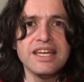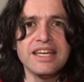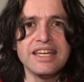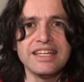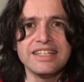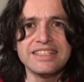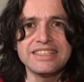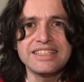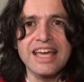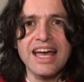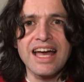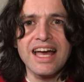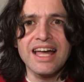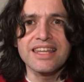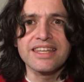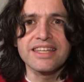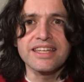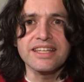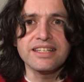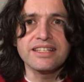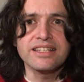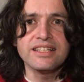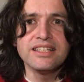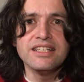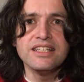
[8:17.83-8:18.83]
In
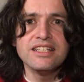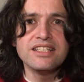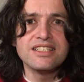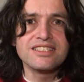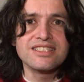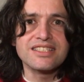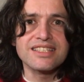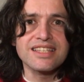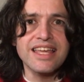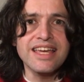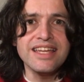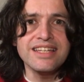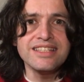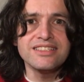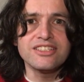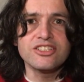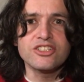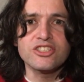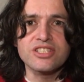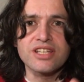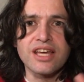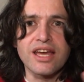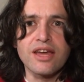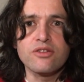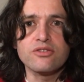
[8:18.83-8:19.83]
Gaelic, slender
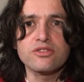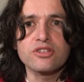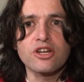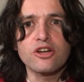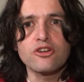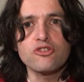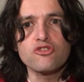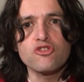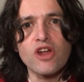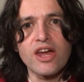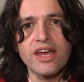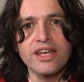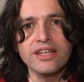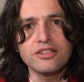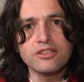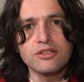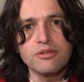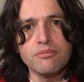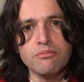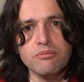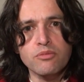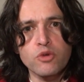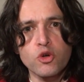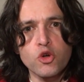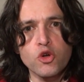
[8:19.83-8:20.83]
sounds are trying to
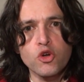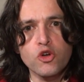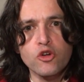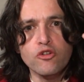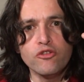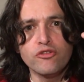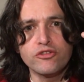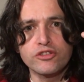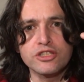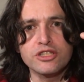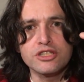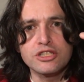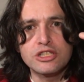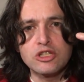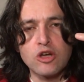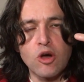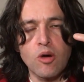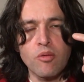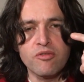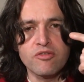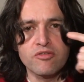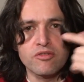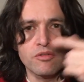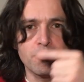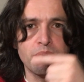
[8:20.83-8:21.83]
move to the
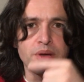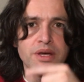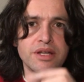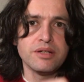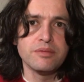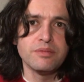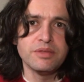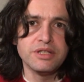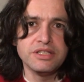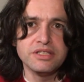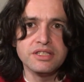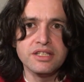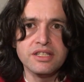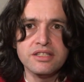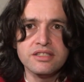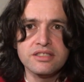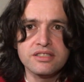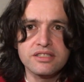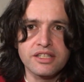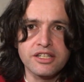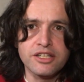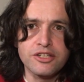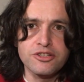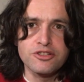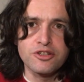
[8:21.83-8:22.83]
top of a pyramid
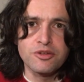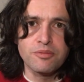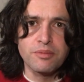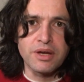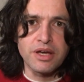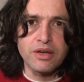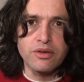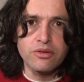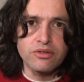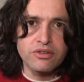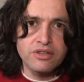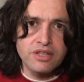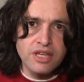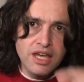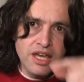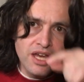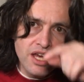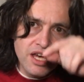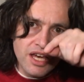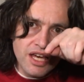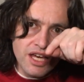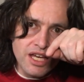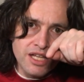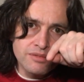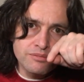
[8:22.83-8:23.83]
inside your mouth,
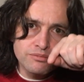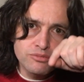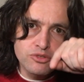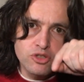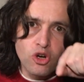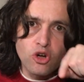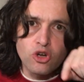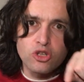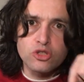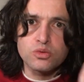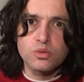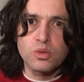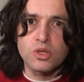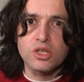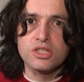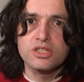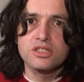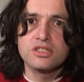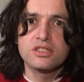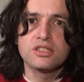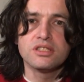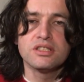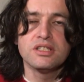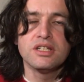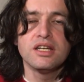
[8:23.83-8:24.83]
and broad
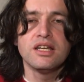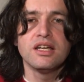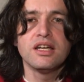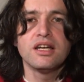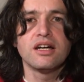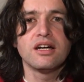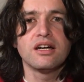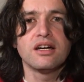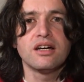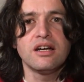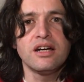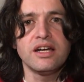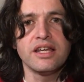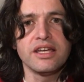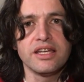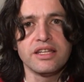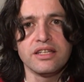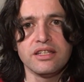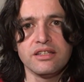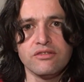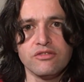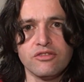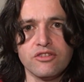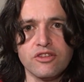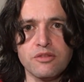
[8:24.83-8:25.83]
ones are
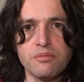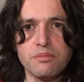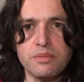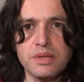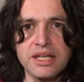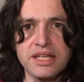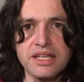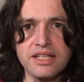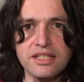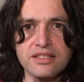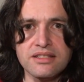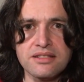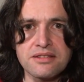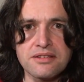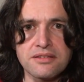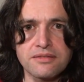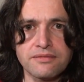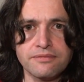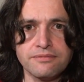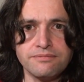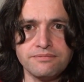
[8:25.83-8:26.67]
heading for the base.